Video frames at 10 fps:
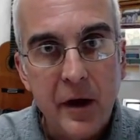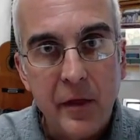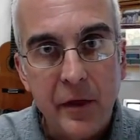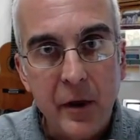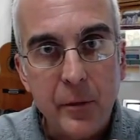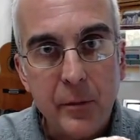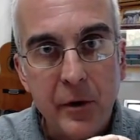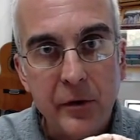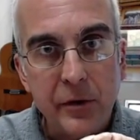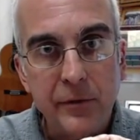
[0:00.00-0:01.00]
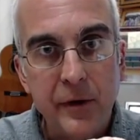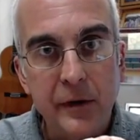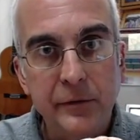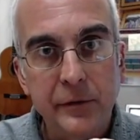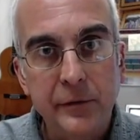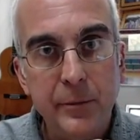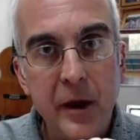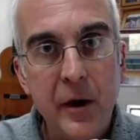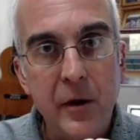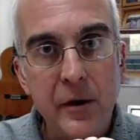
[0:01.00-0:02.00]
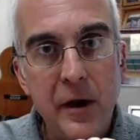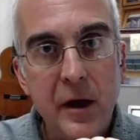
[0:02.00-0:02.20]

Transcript: the upper part of the face is spared